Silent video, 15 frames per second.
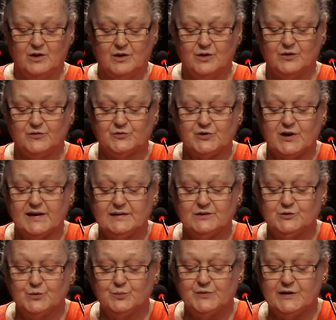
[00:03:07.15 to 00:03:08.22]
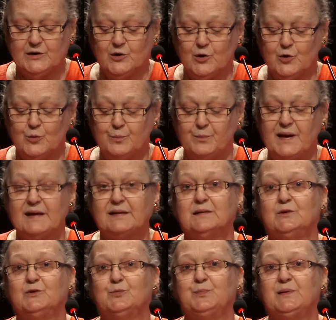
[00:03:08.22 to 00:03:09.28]
of trying to bring hope back
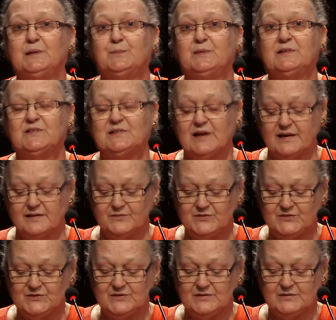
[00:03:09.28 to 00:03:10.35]
into people's lives.